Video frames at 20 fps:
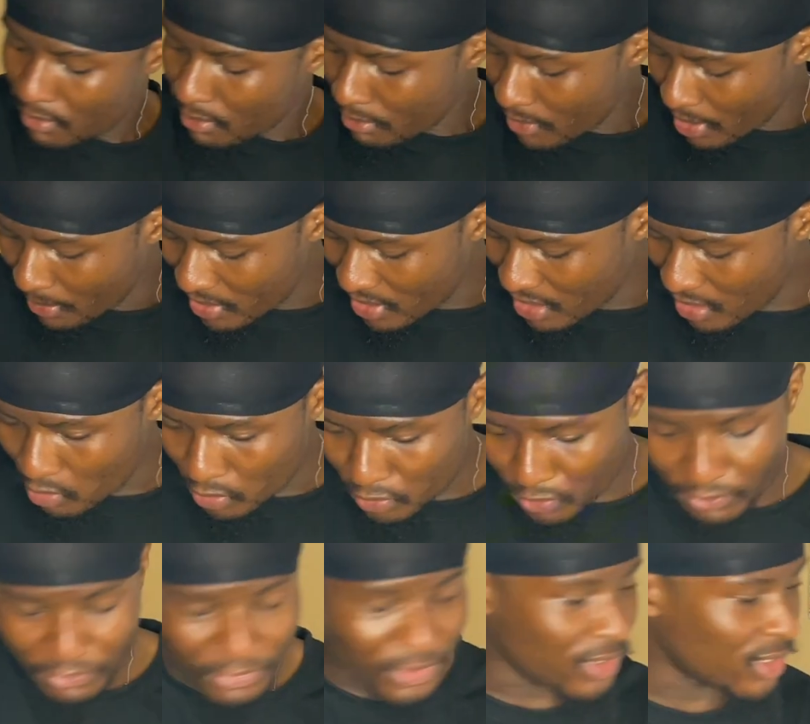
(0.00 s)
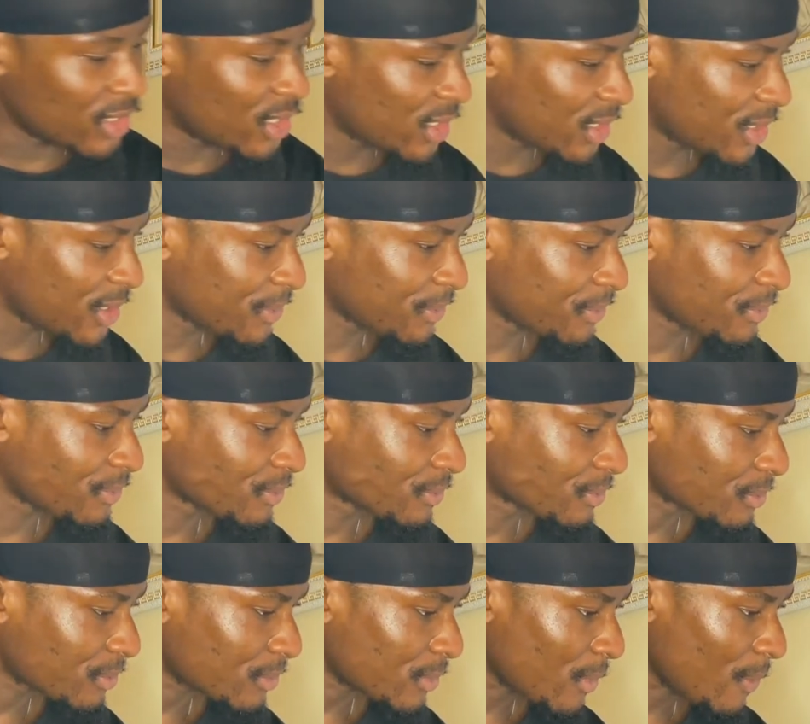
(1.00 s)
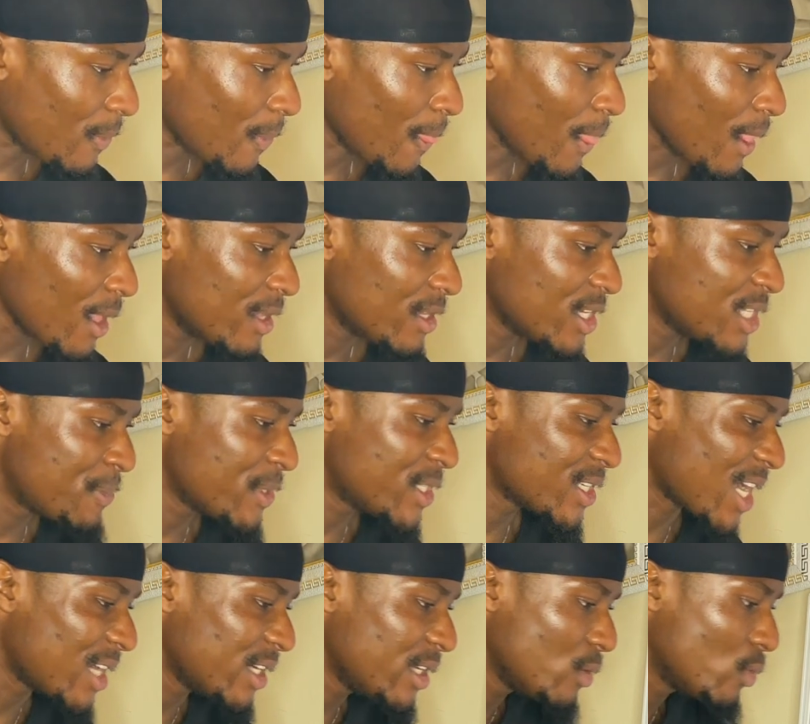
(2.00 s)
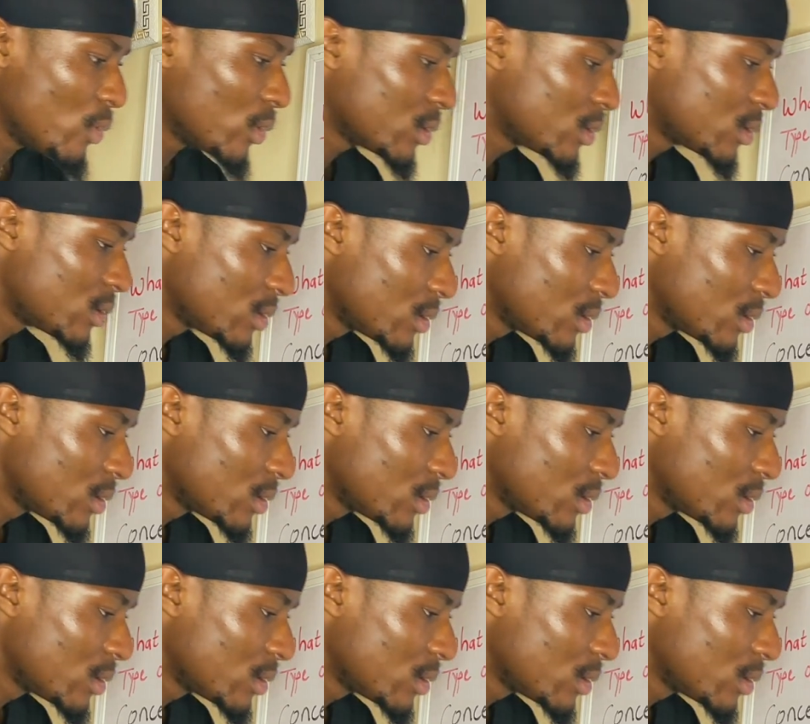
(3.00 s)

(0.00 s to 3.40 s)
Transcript: I want to finish. This is basically what?